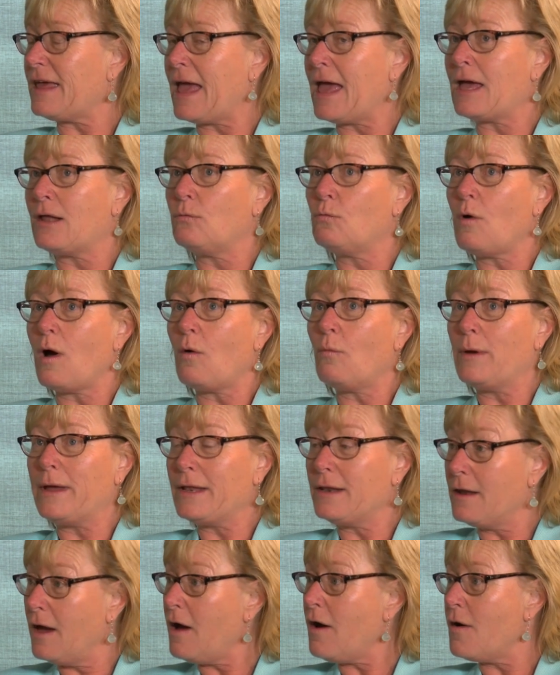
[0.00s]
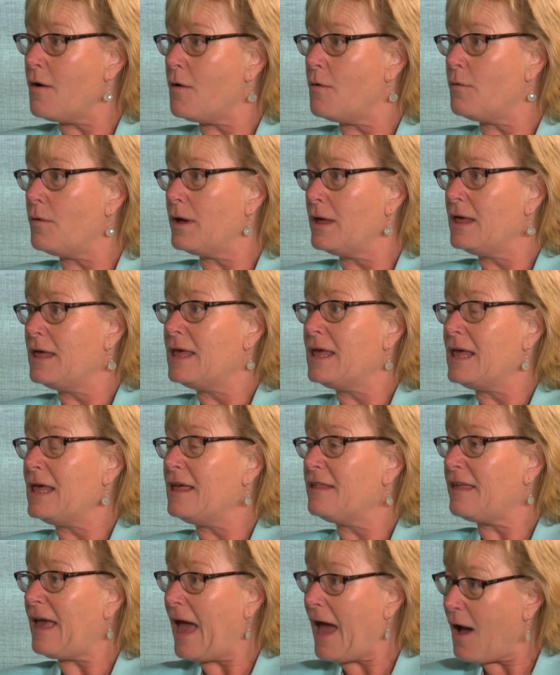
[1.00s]
And what we know
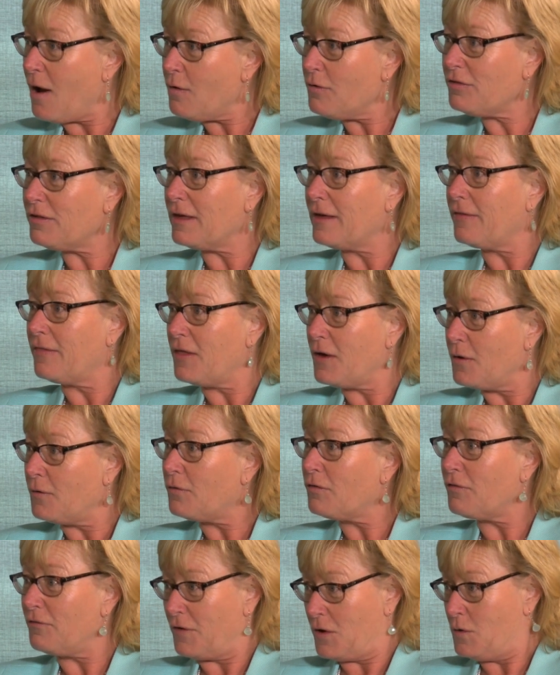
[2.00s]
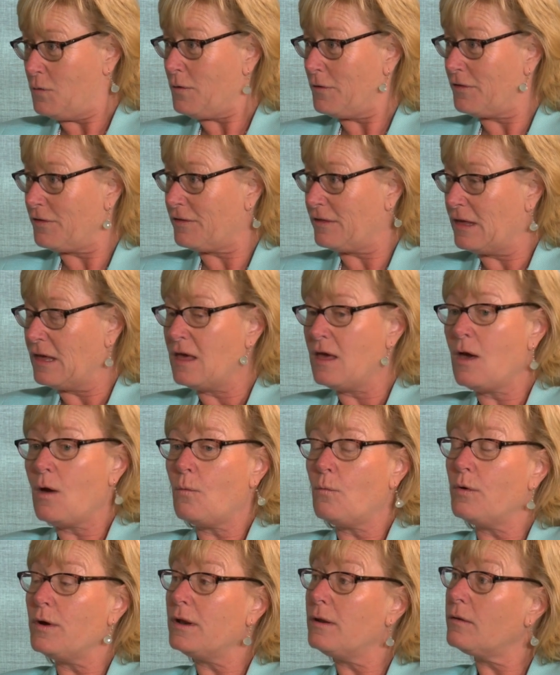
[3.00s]
is housing those folks
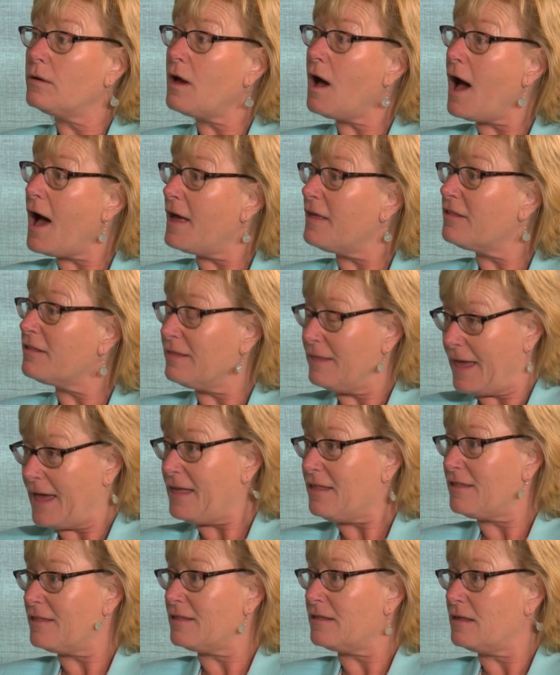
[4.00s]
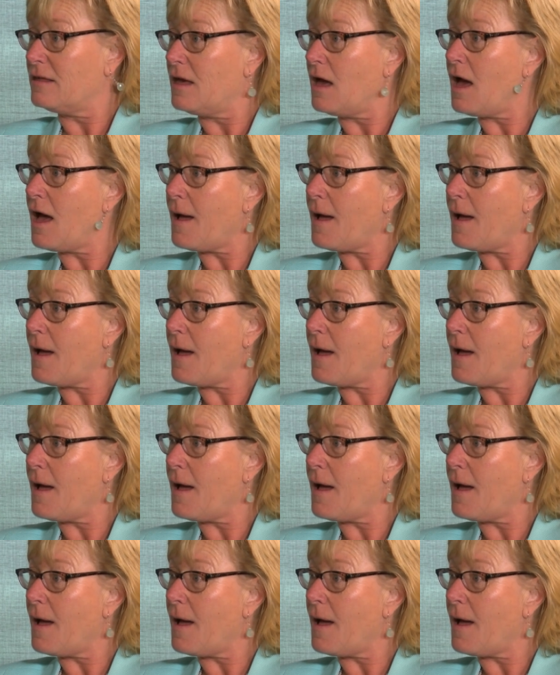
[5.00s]
would cost less